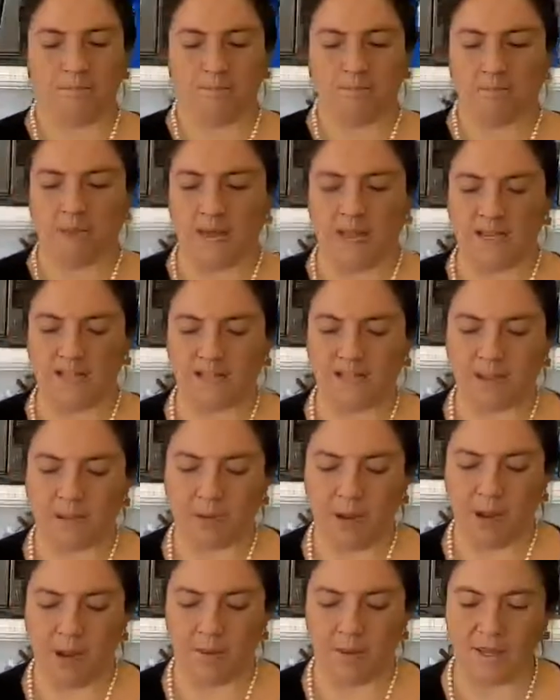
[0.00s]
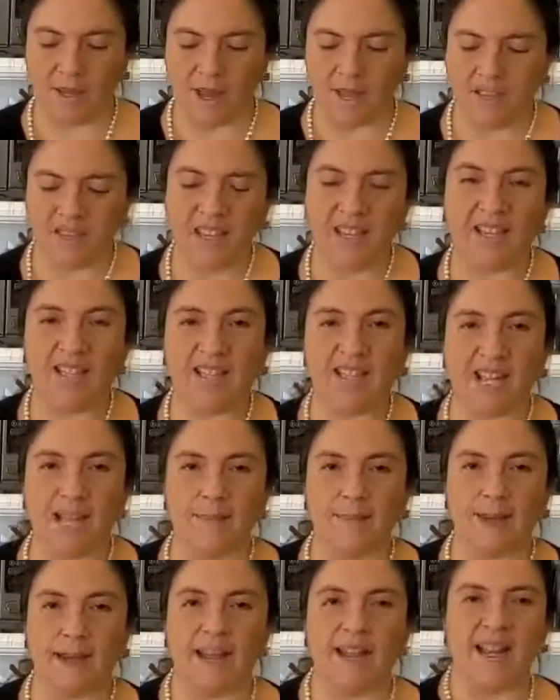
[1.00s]
plastic wrap it, and this
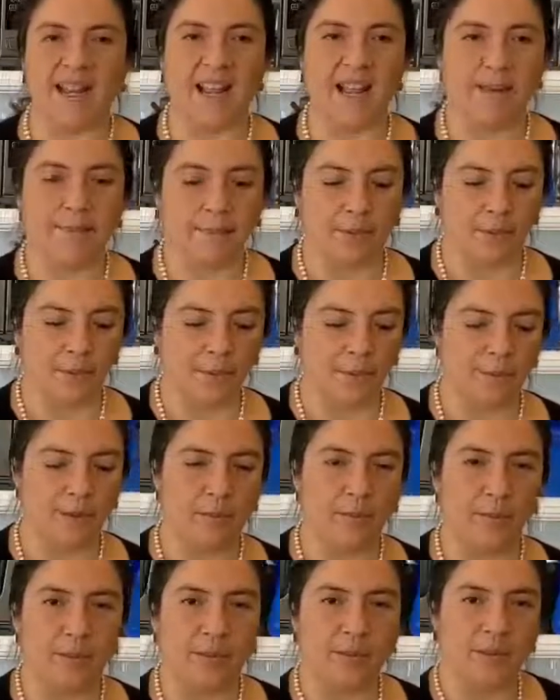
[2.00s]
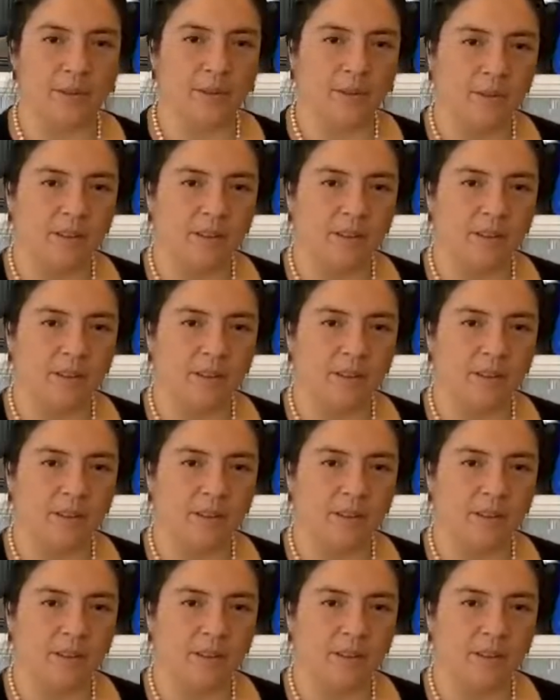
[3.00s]
time I am going to put